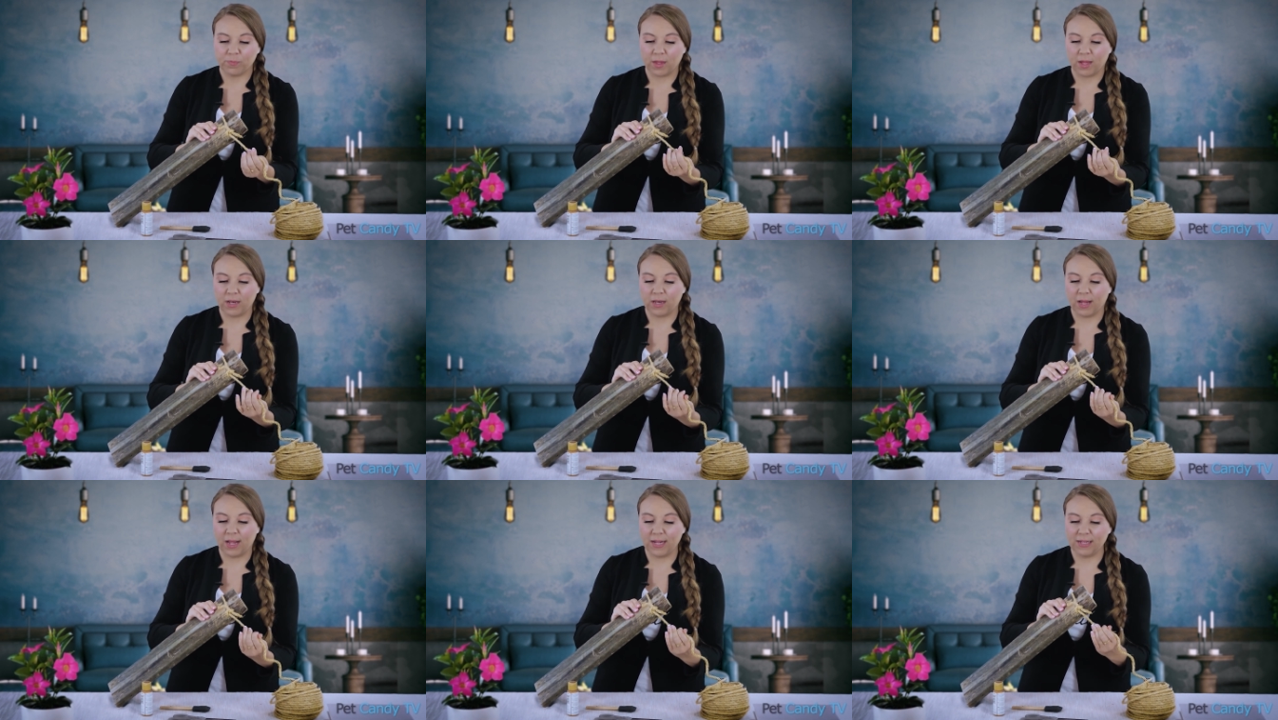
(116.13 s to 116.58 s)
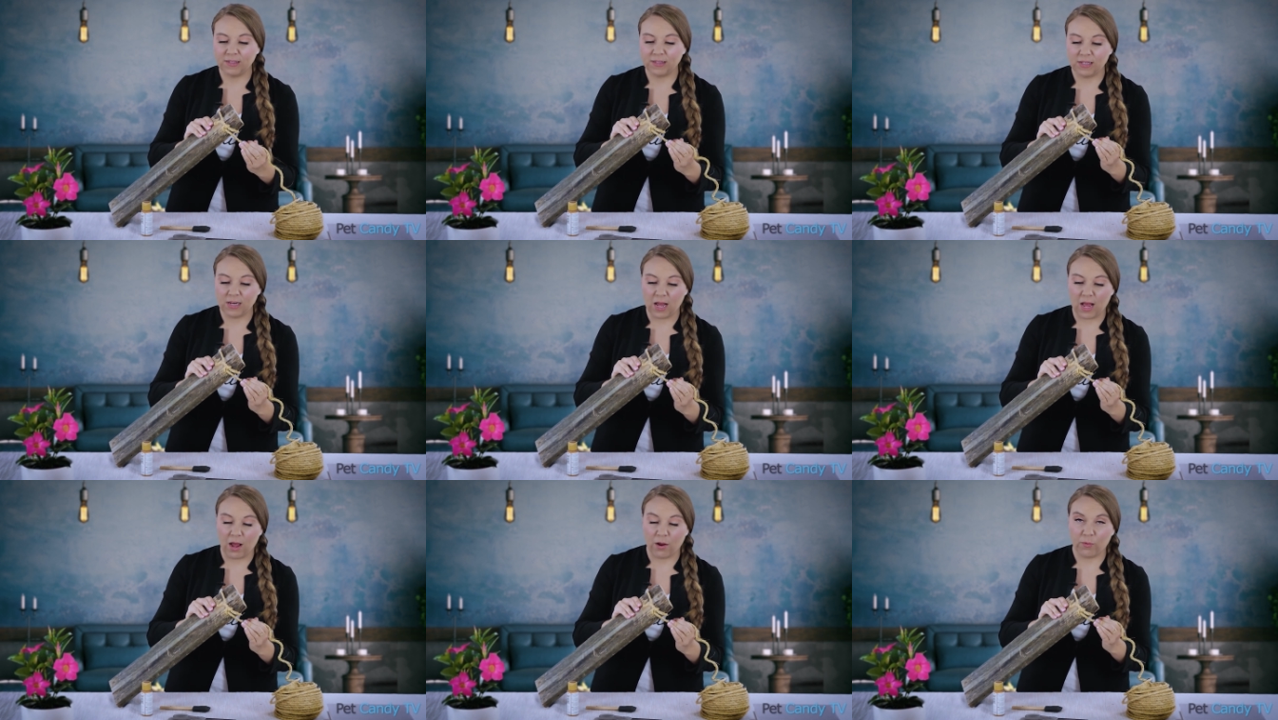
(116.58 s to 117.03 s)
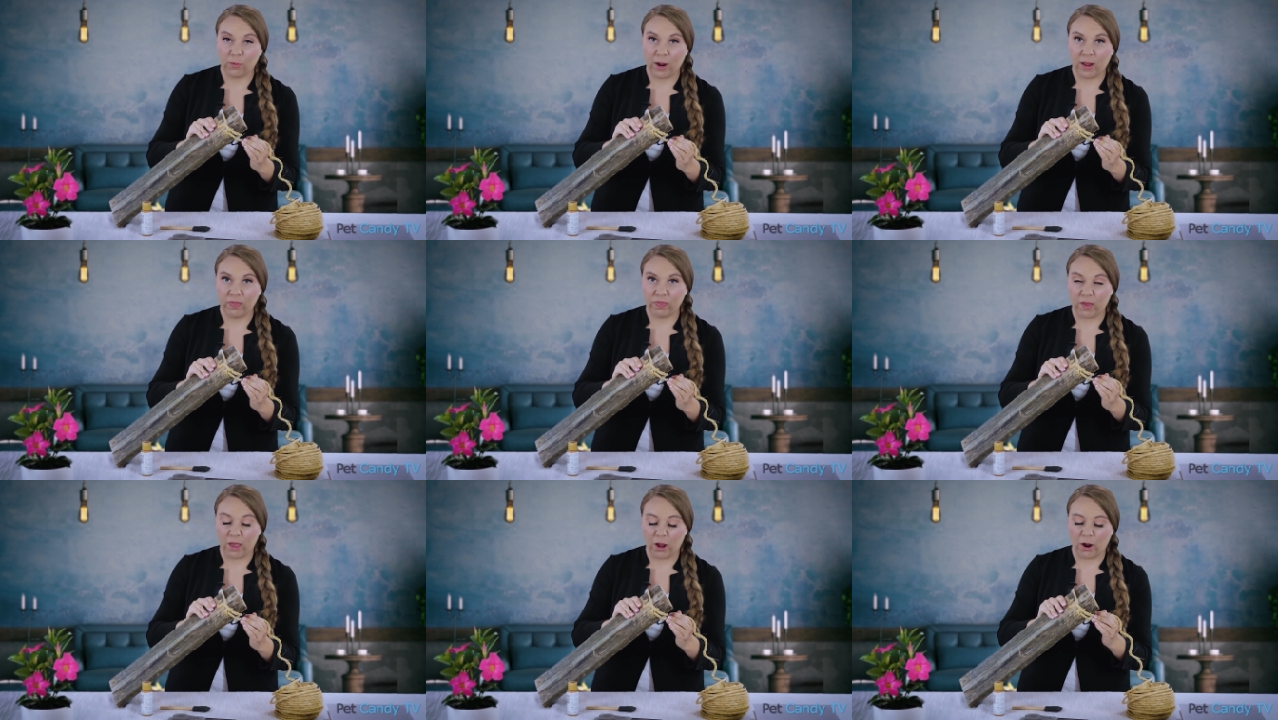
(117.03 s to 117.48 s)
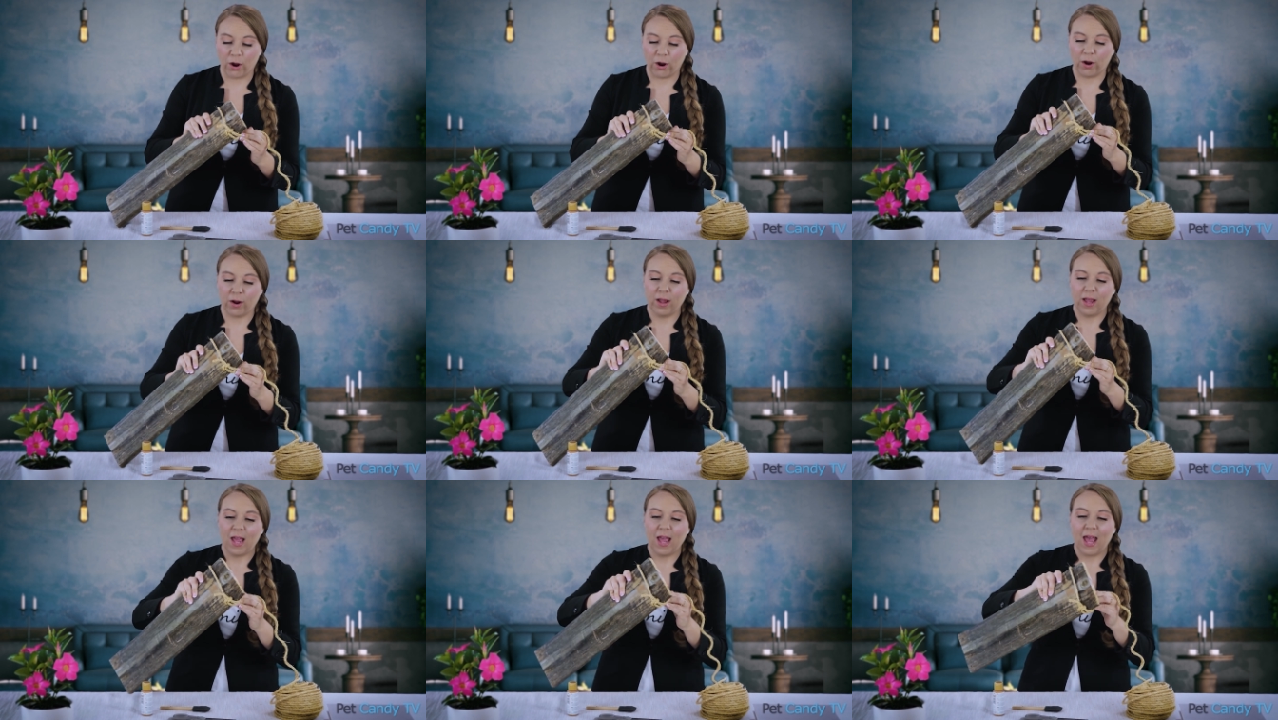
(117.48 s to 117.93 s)
a nice knot right
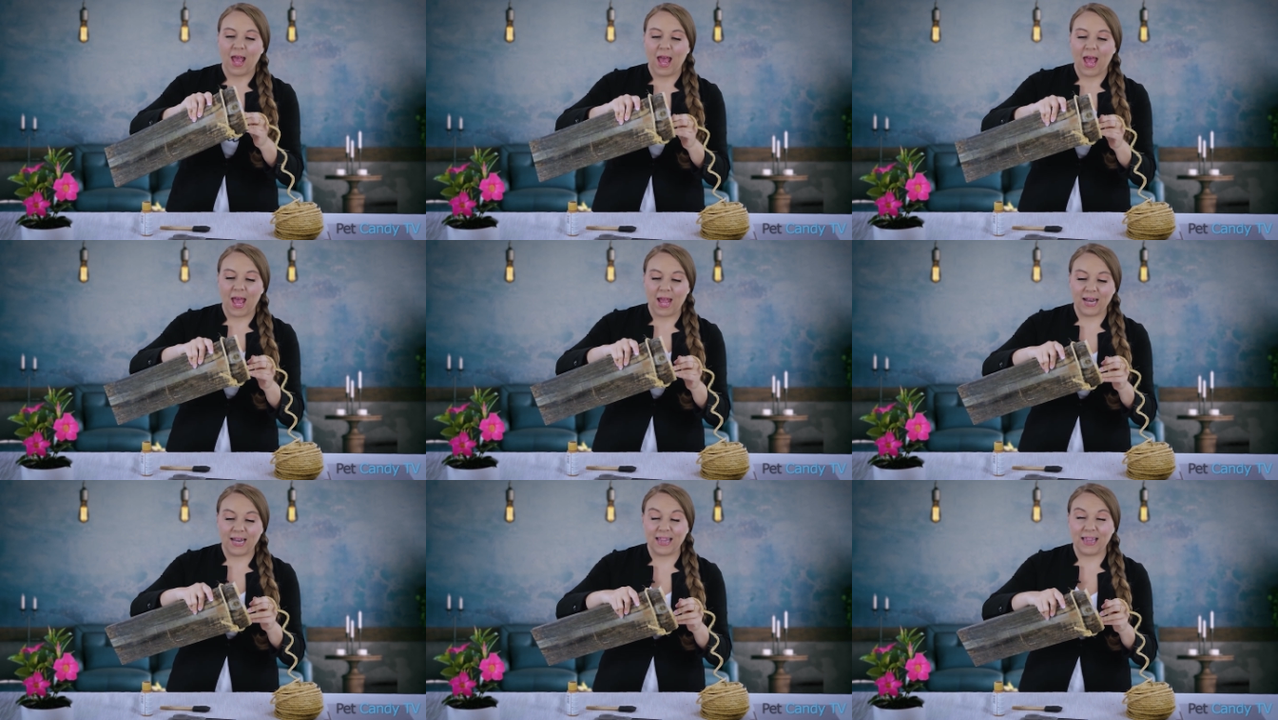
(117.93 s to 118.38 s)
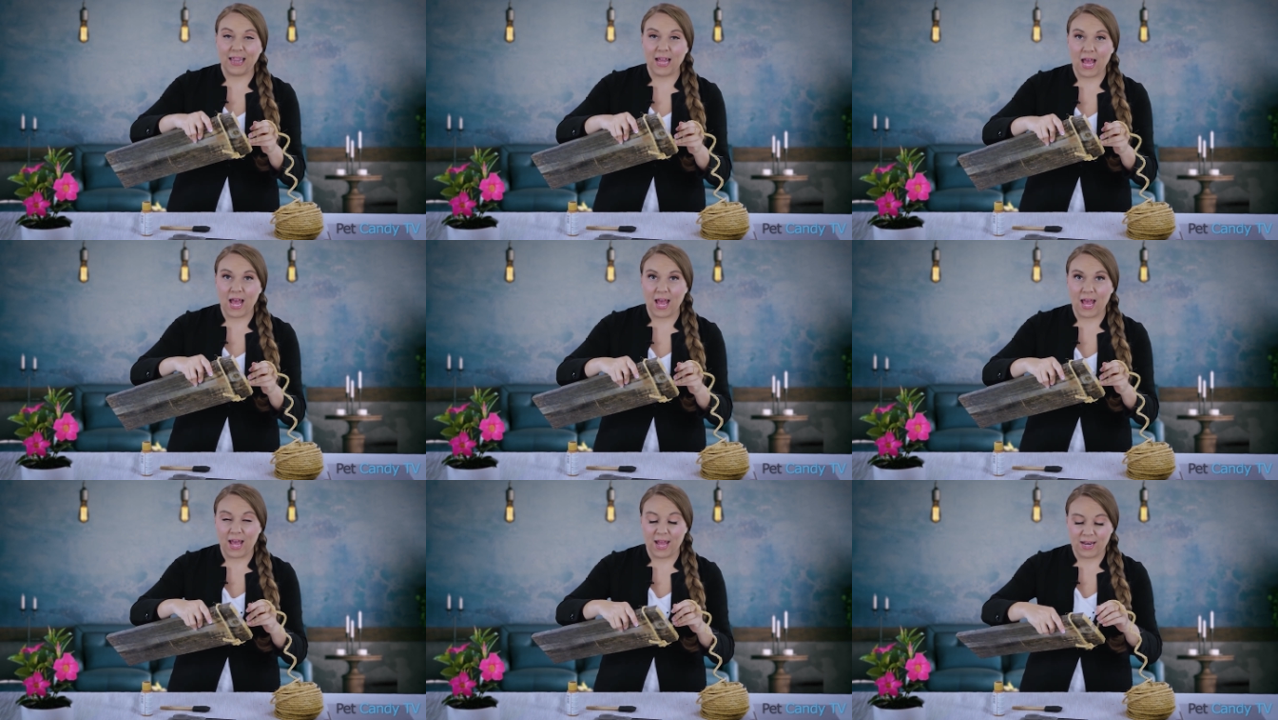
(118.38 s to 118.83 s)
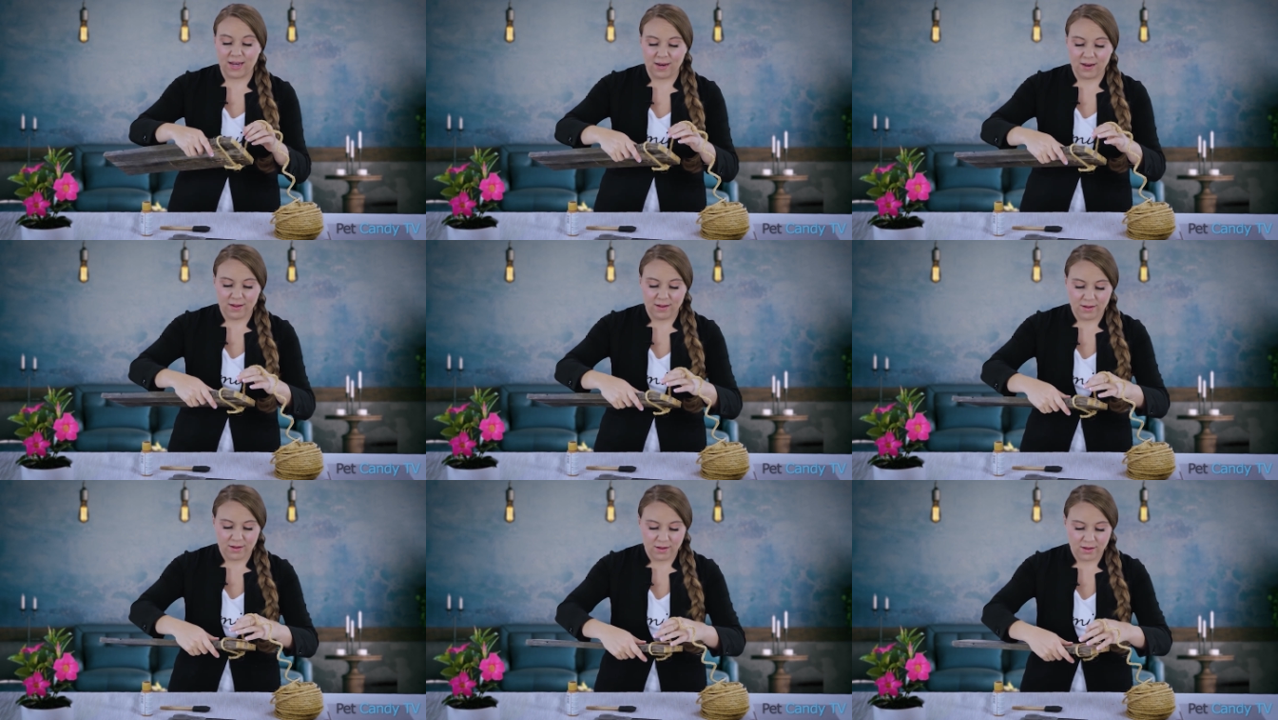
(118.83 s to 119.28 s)
there and then